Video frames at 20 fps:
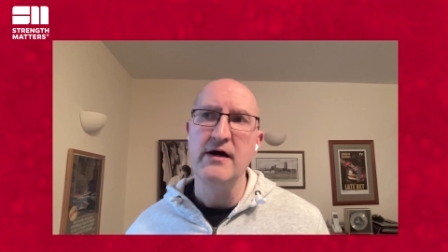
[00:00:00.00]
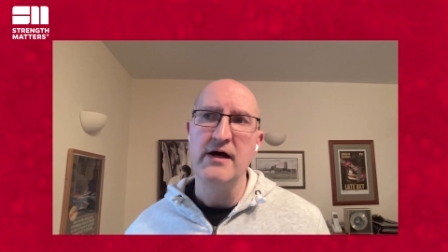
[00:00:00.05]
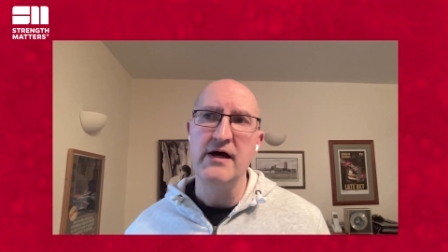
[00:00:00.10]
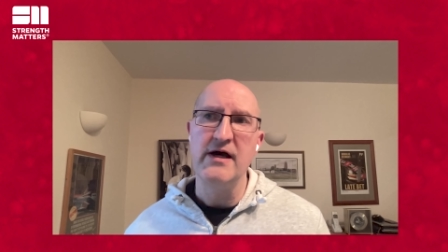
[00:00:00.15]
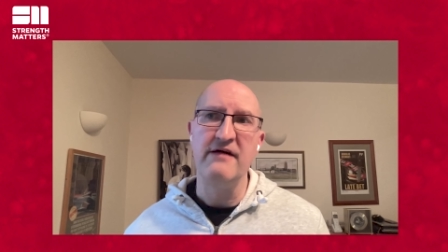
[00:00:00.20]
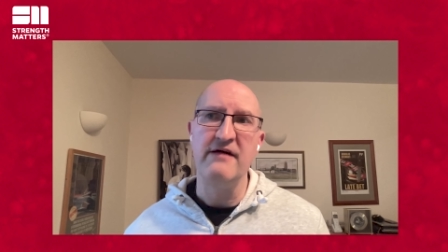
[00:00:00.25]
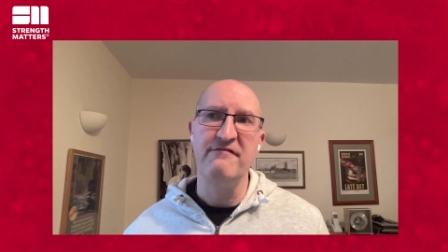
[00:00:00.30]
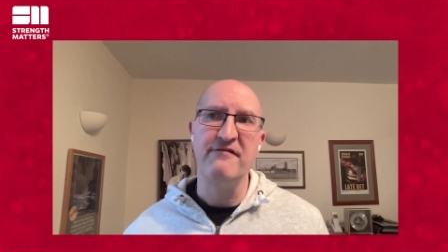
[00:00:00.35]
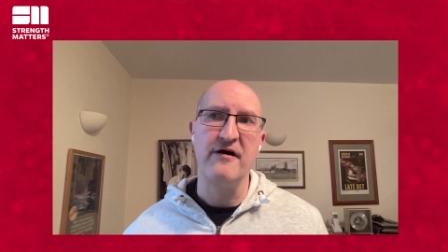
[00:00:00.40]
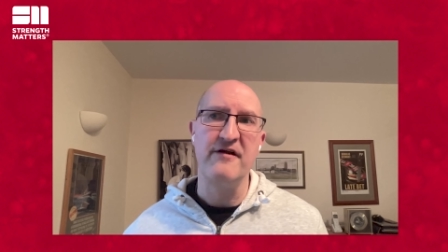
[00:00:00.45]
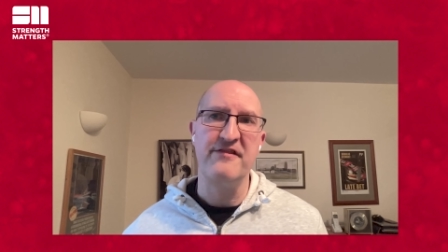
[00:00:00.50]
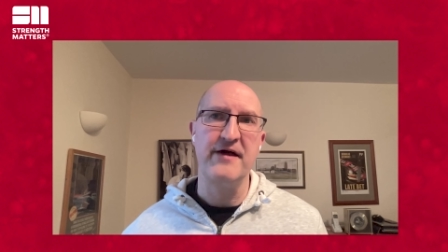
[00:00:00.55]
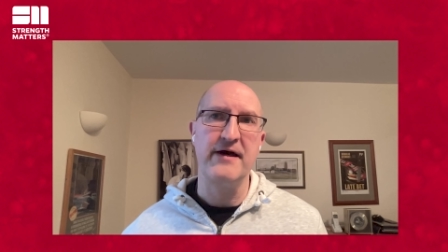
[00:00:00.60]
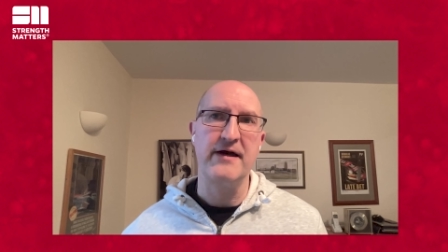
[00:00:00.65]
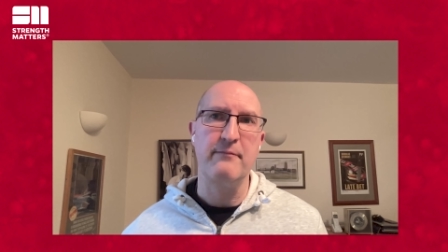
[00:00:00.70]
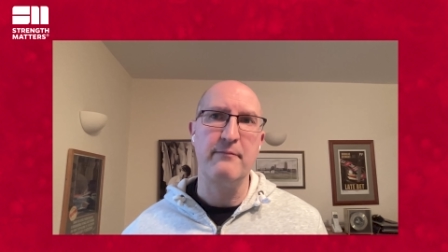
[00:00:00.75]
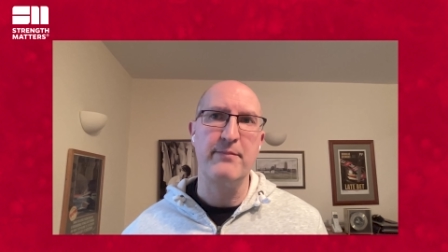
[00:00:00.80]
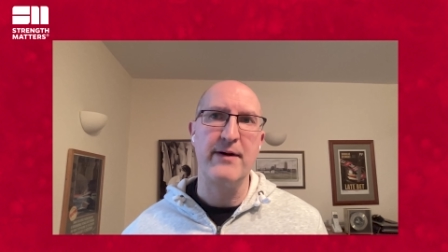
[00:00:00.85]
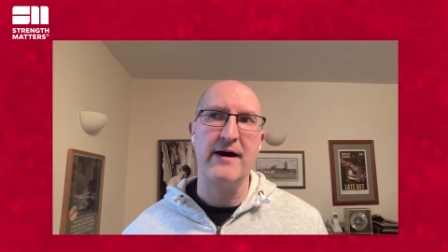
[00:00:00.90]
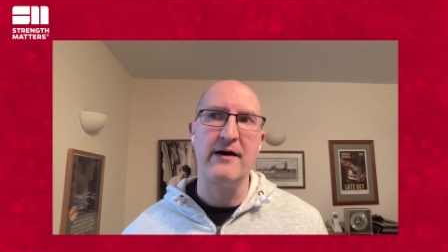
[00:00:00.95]
And if I
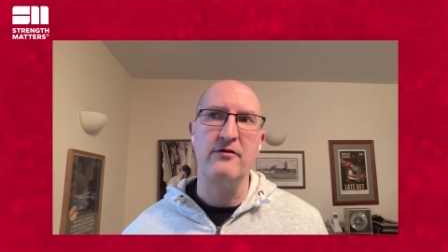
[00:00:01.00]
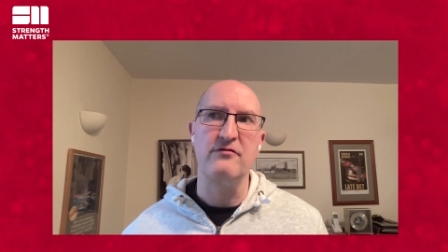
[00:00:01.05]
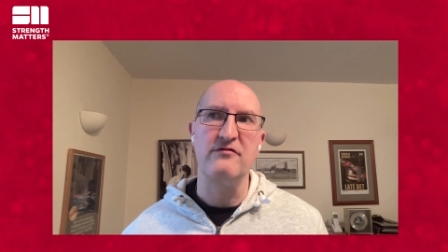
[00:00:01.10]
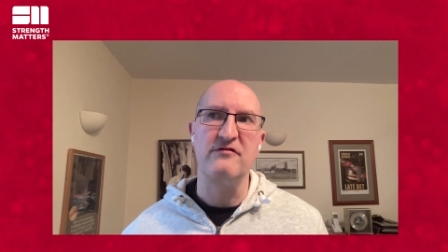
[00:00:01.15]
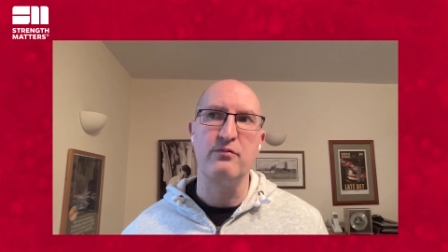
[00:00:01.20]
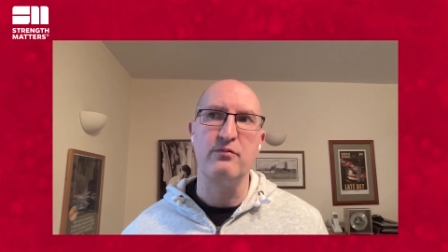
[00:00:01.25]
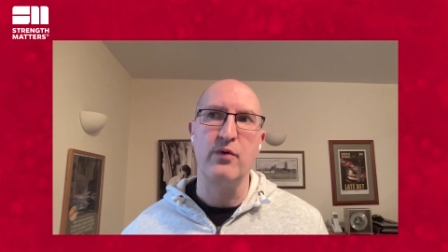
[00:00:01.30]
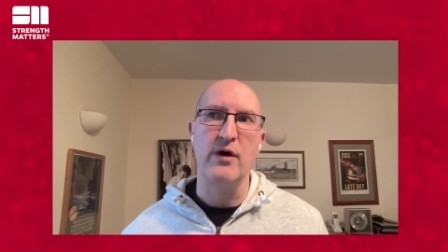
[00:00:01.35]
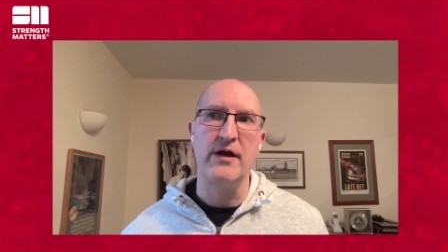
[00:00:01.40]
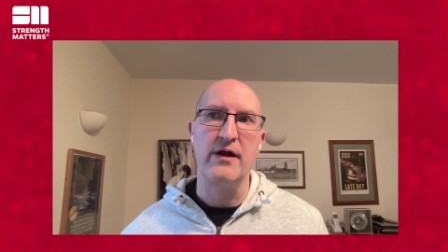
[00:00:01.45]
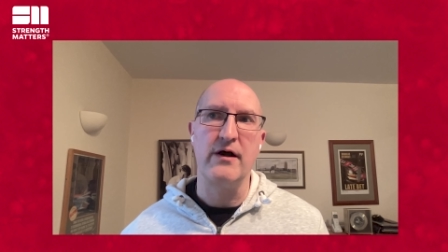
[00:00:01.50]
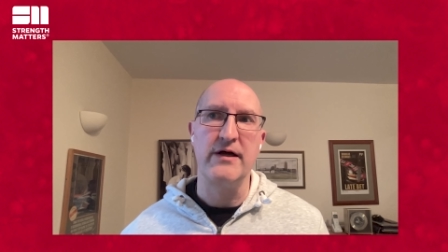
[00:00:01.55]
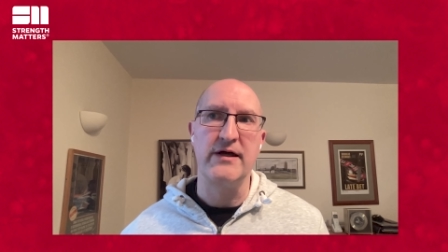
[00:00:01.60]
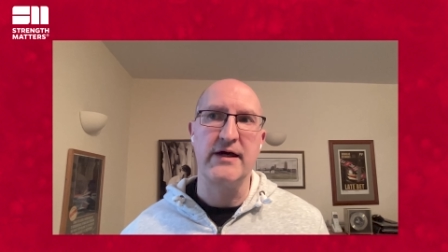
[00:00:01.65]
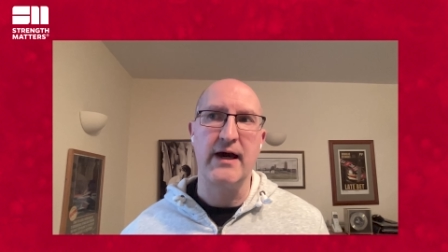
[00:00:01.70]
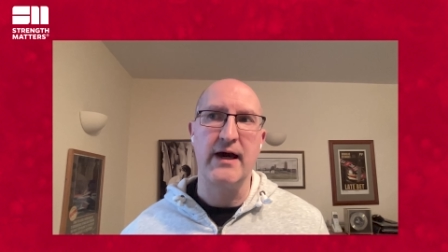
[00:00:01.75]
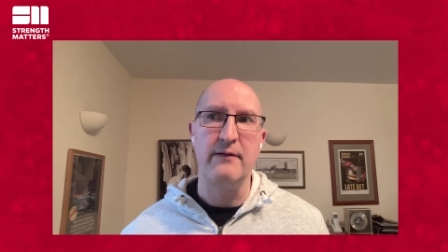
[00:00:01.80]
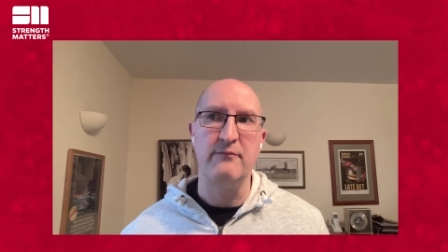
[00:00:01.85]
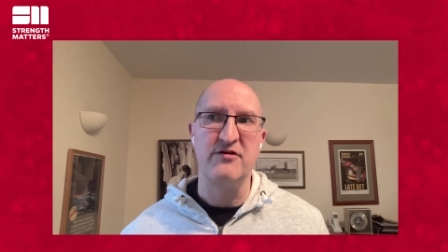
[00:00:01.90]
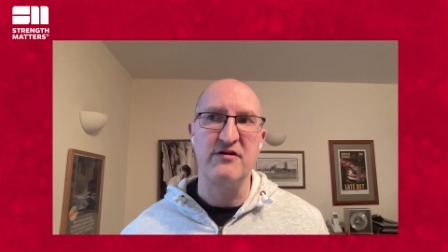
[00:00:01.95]
think about when I
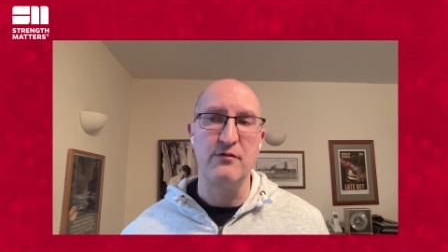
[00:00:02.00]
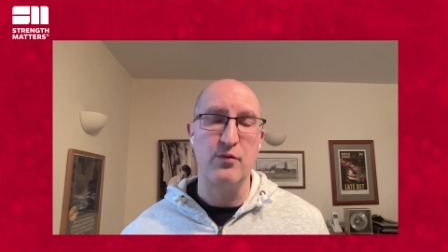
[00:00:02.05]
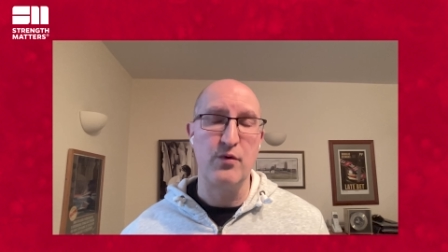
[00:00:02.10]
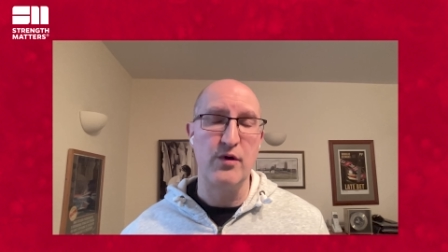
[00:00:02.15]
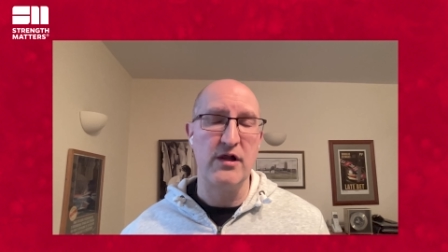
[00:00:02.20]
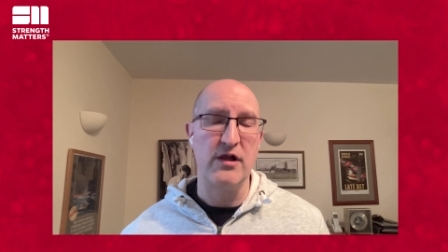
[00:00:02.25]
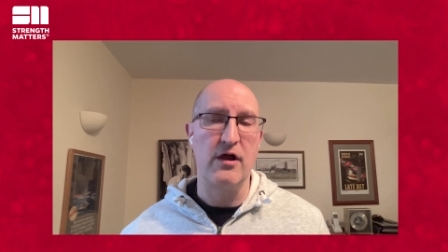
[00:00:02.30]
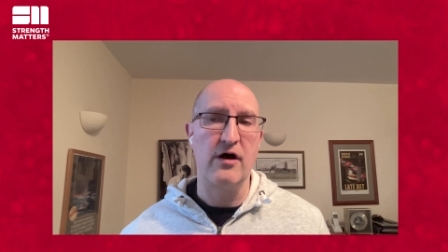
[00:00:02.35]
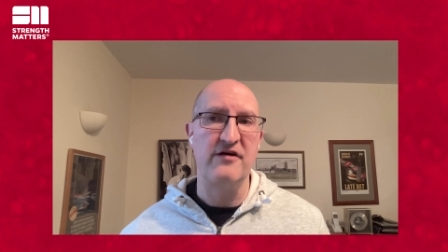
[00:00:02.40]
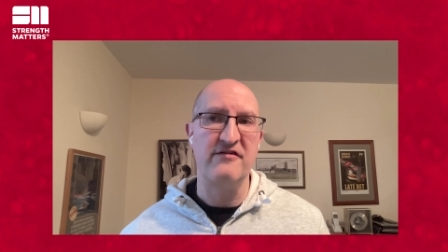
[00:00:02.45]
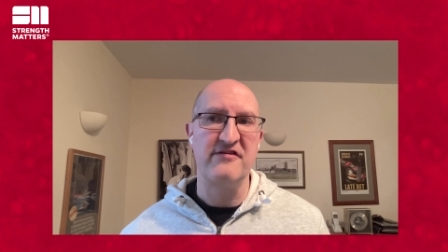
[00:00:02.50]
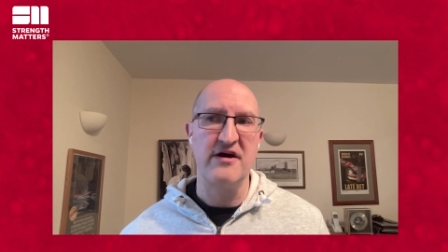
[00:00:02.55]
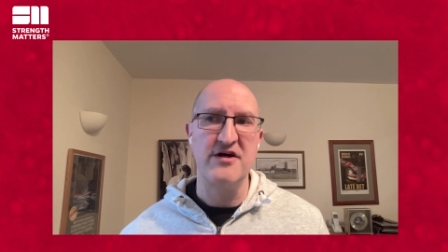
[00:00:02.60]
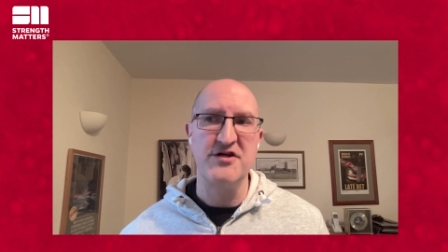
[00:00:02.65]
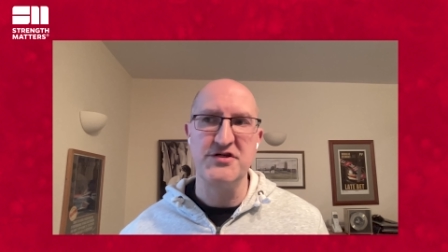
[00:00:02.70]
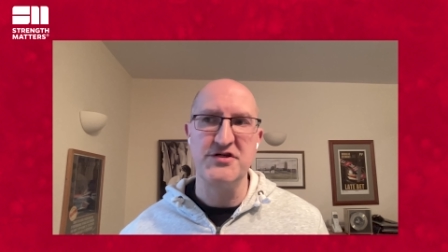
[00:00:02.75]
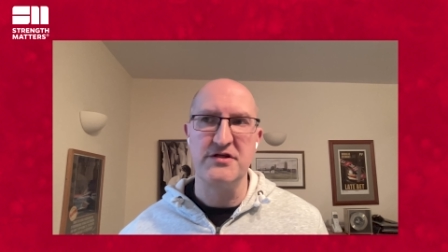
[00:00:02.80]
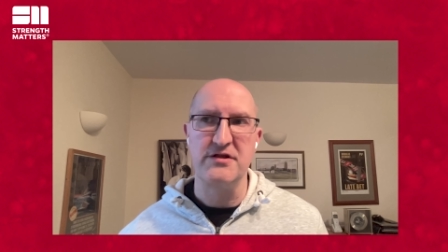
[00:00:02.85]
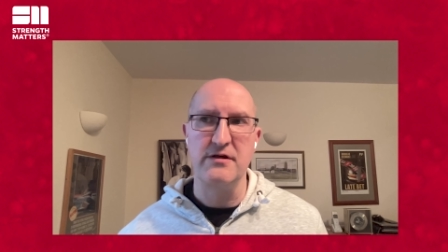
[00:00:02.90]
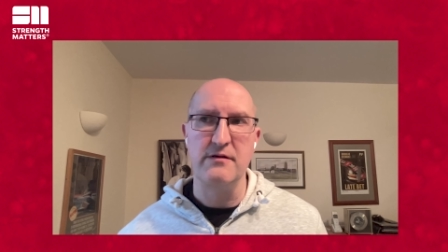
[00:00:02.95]
came to the realization